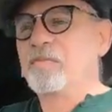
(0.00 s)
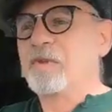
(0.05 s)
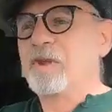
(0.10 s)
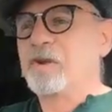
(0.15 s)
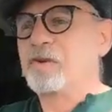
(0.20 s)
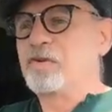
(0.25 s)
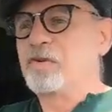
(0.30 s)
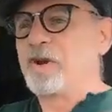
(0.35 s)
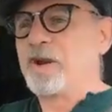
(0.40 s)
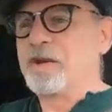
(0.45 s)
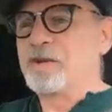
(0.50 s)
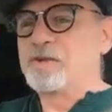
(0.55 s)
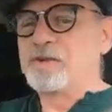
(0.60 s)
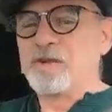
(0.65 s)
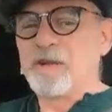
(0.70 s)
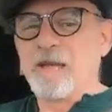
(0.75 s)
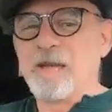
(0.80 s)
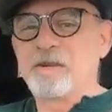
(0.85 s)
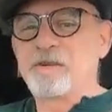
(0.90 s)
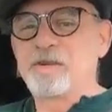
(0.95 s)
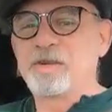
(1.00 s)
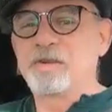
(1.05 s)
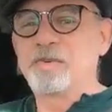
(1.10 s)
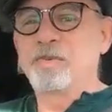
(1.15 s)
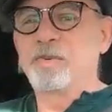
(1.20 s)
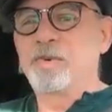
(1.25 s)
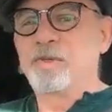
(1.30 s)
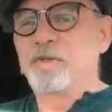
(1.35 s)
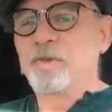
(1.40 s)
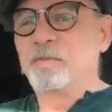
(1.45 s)
transaction
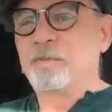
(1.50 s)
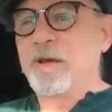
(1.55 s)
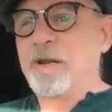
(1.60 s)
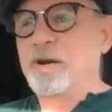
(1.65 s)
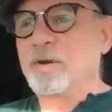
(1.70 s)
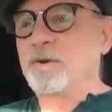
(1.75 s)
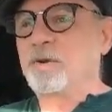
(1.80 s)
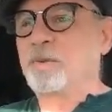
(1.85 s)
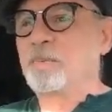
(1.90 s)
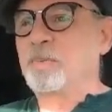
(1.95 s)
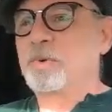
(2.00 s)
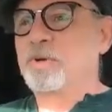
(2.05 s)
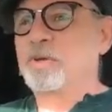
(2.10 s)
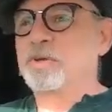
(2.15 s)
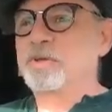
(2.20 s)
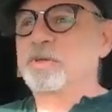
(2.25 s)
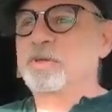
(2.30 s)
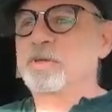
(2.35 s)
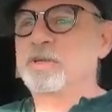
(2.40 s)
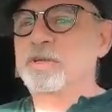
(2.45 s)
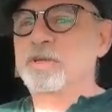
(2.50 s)
with the medical world